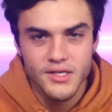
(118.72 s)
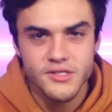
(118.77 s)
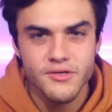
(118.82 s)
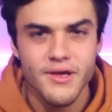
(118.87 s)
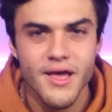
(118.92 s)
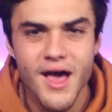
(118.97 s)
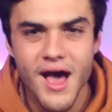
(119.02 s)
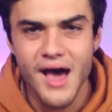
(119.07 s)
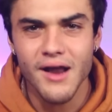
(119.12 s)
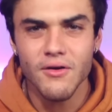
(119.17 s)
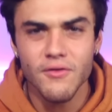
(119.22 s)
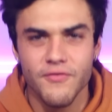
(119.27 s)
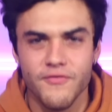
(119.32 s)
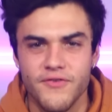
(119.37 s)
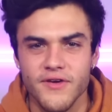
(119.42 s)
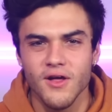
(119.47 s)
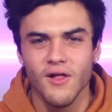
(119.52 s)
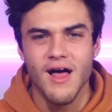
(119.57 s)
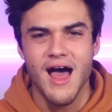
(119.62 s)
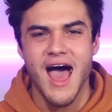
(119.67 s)
So yeah, I don't
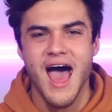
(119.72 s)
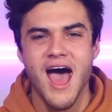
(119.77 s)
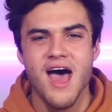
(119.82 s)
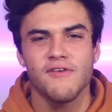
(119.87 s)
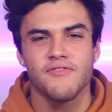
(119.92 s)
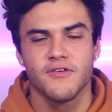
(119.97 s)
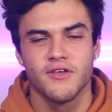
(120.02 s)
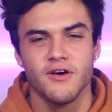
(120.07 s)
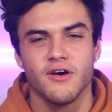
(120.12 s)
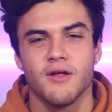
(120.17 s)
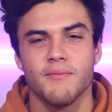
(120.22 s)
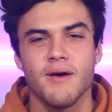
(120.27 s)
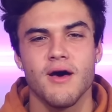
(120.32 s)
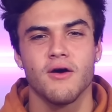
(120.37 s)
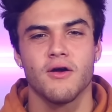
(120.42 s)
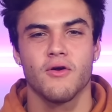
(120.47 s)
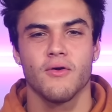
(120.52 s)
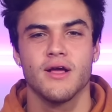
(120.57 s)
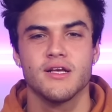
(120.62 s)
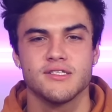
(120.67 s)
feel half good
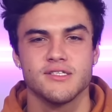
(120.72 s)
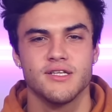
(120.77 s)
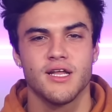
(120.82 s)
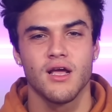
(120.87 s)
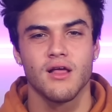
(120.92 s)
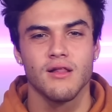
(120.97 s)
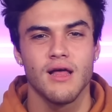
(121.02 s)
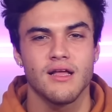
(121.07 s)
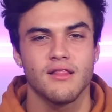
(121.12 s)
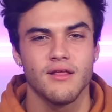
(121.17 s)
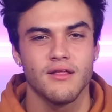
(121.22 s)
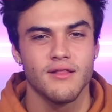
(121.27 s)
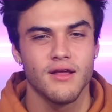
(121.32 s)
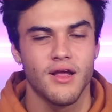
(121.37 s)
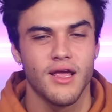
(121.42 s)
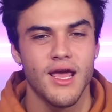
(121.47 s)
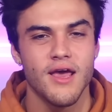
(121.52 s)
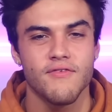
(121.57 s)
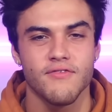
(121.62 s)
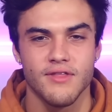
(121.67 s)
about Grayson neglecting the
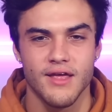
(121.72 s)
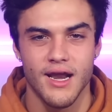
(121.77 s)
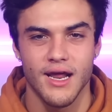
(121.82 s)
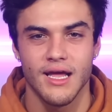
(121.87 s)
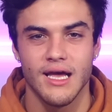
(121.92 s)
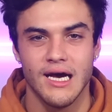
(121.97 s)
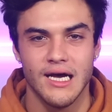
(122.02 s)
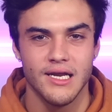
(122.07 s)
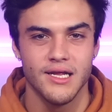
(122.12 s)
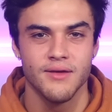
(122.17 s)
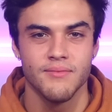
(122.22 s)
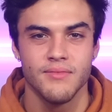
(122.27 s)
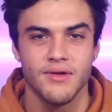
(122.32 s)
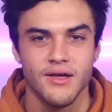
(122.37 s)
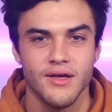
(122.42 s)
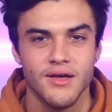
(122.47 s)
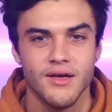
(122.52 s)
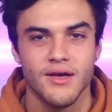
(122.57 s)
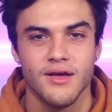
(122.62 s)
gift that I got him.